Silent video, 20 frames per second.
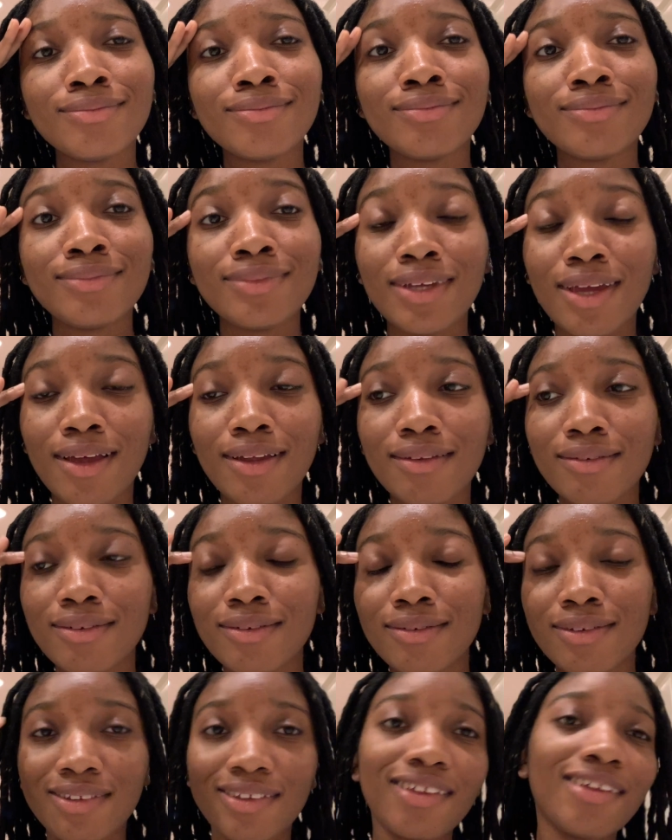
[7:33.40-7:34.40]

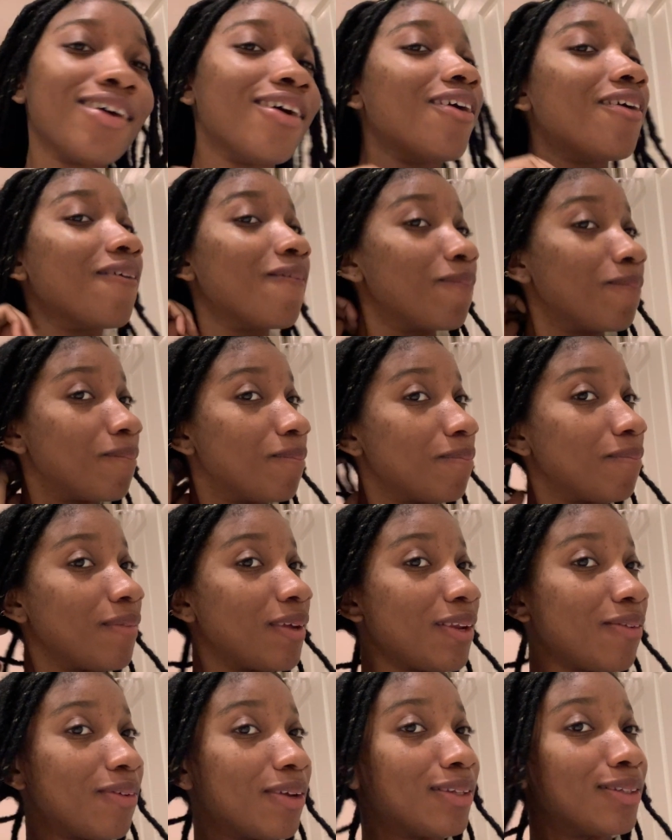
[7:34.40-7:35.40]
Yes.
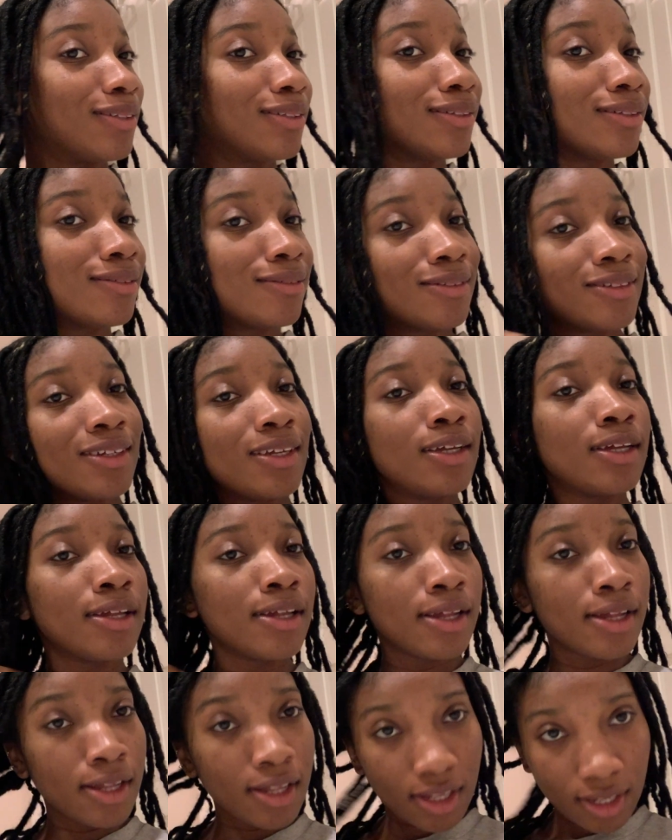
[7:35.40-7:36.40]
Anyways,
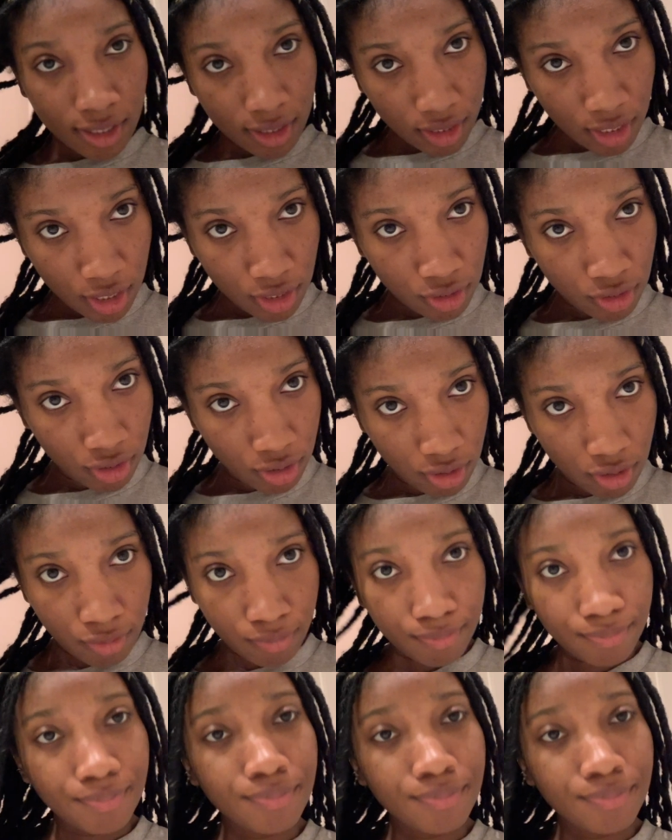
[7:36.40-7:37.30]
that's all.